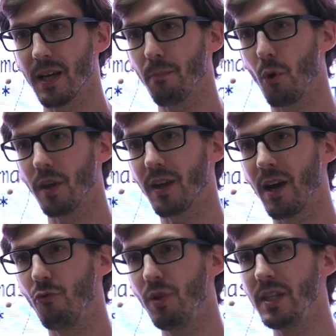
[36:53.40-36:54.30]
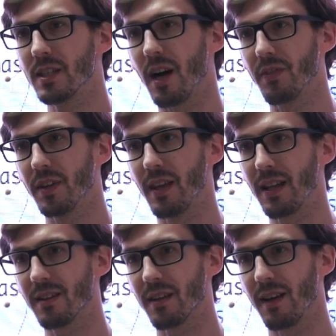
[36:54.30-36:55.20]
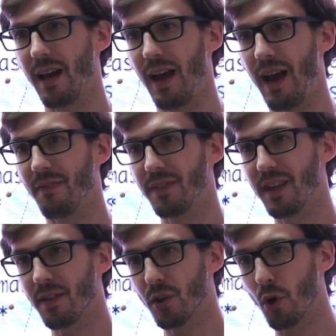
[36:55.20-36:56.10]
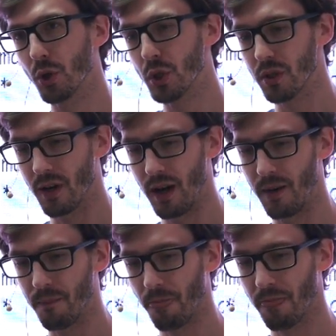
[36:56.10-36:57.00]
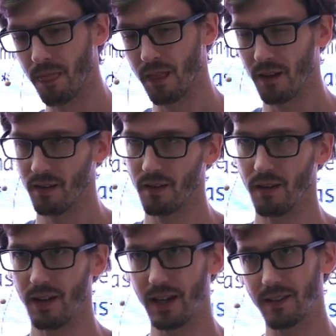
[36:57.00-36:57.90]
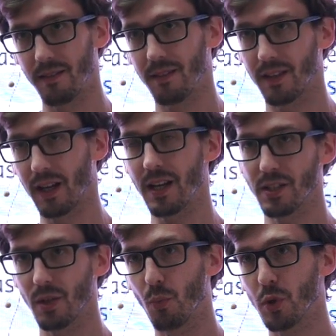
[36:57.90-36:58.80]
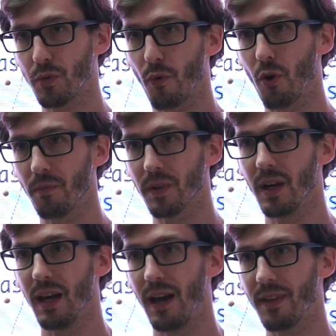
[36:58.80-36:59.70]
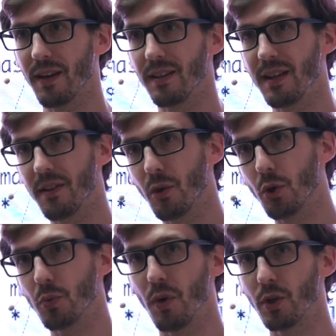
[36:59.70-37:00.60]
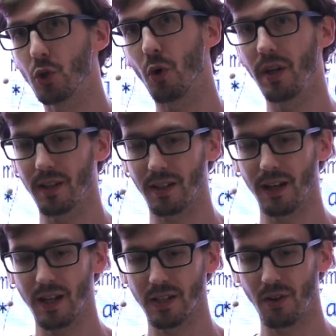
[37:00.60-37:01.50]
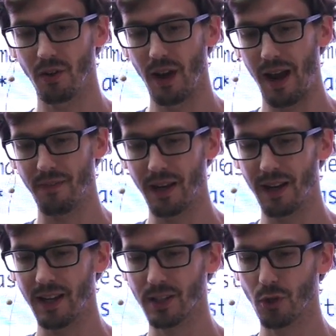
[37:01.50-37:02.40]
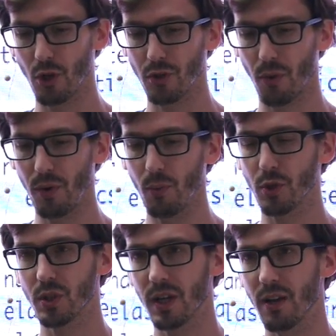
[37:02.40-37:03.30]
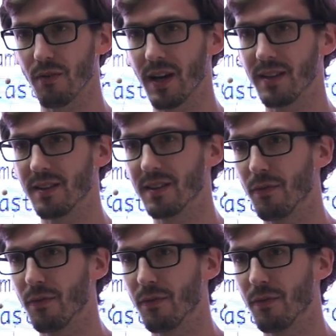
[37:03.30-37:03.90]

some point, I restarted that, and the other nodes, like, the cluster was formed, and then the other nodes were joining that cluster, and then Elasticsearch 3 was kind of like the